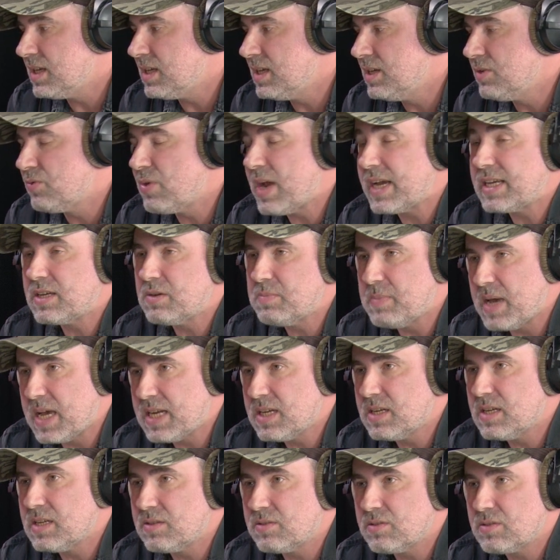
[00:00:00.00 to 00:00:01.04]
he
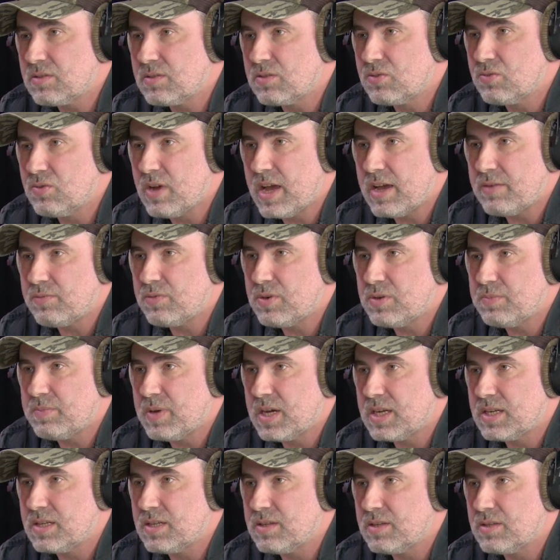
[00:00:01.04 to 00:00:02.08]
recommended to
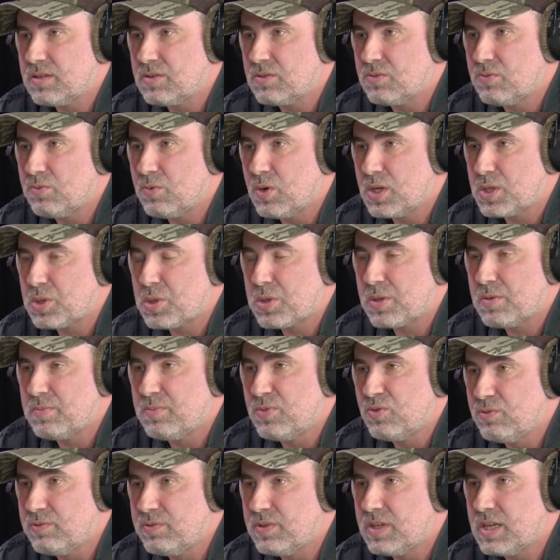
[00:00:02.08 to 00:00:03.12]
everybody to watch the
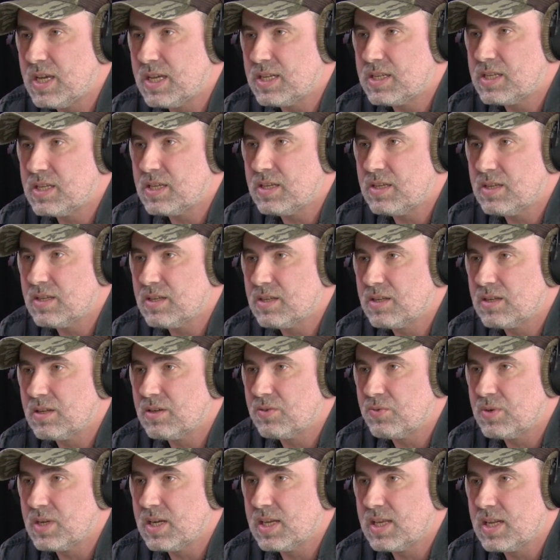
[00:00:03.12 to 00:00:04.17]
movie, and he
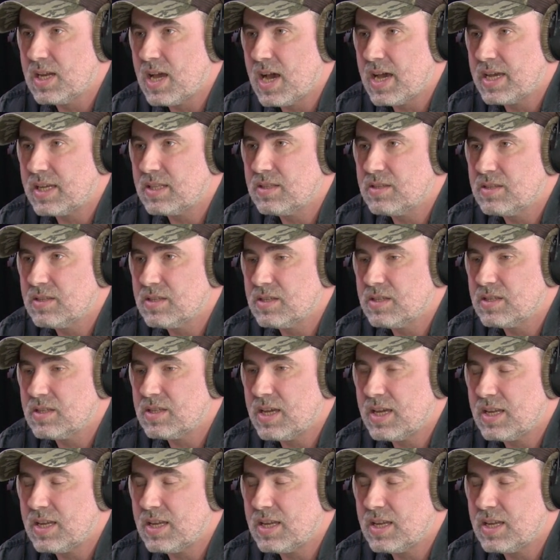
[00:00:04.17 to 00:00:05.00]
really liked it.